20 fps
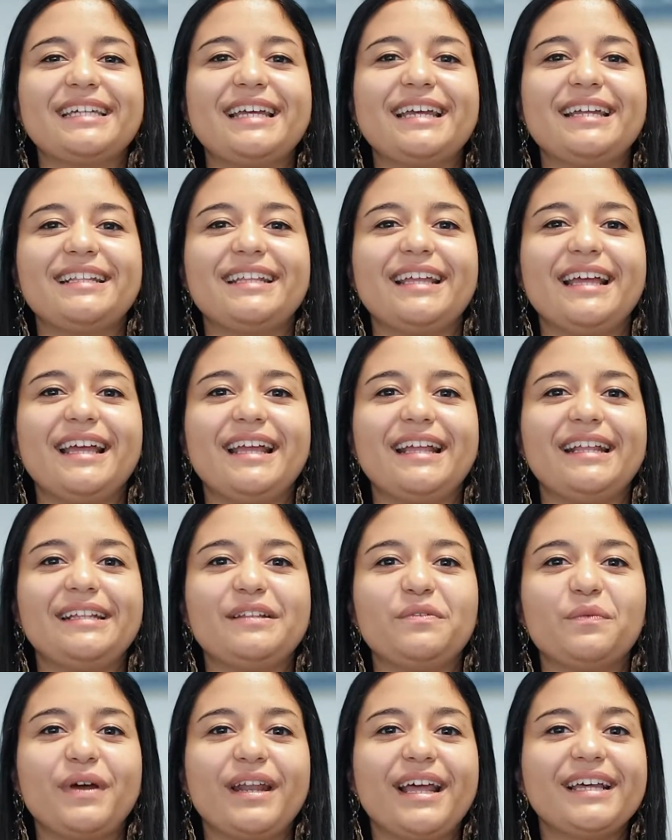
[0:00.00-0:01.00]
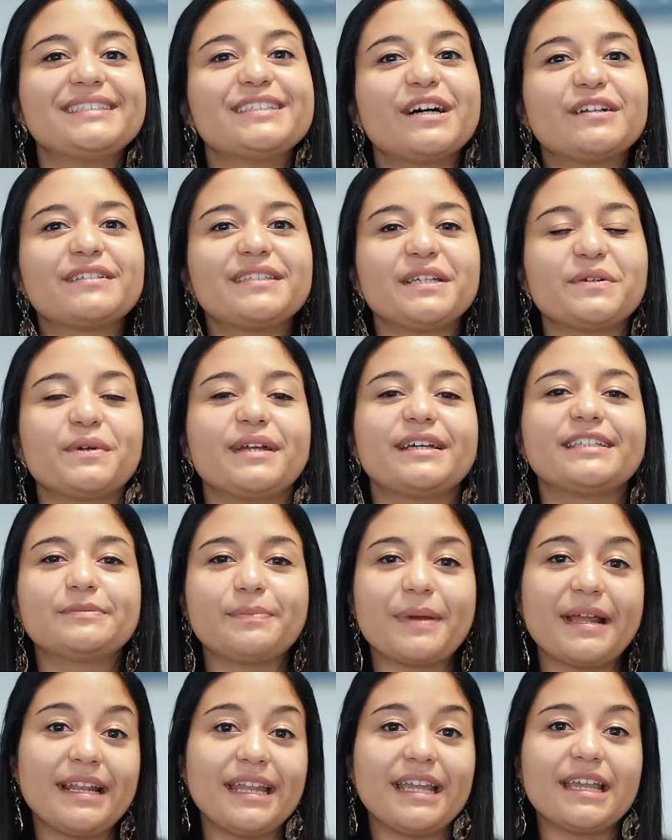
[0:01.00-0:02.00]
And then when I saw that they were
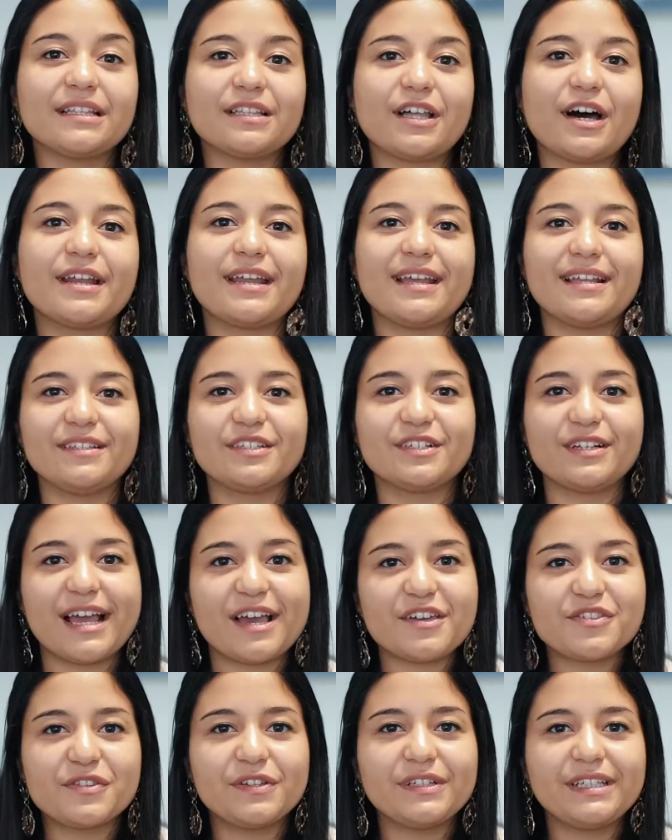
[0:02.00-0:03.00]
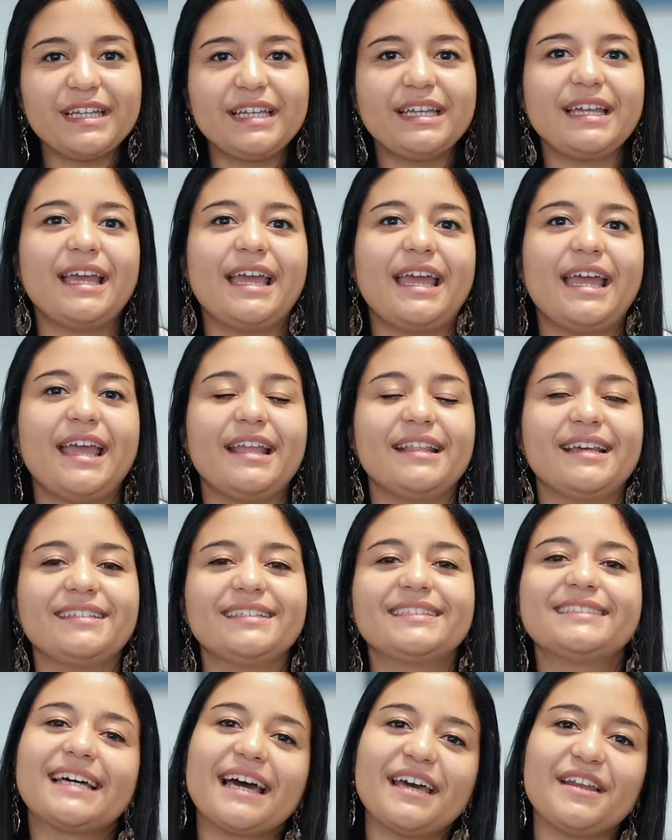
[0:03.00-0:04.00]
expanding a lot internationally, and I
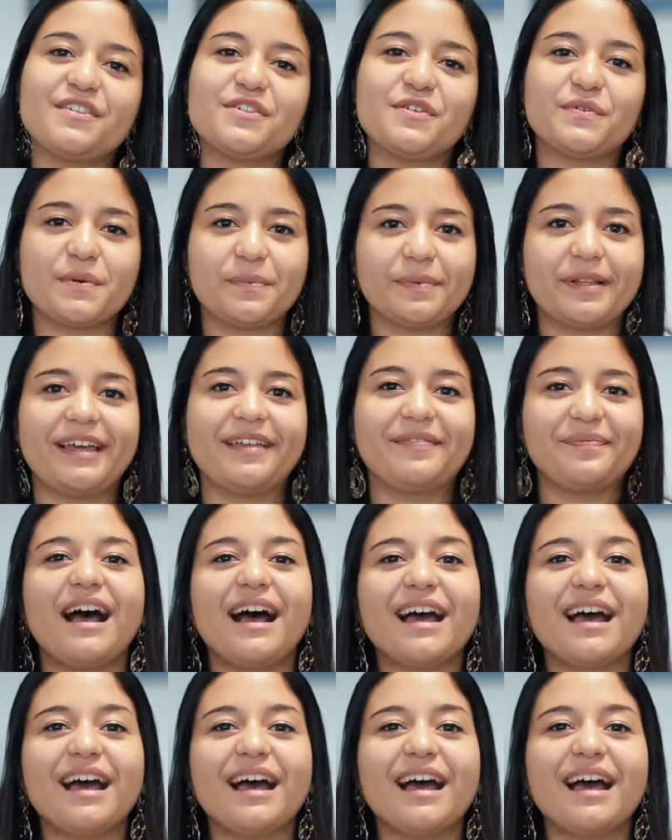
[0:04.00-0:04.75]
decided to apply.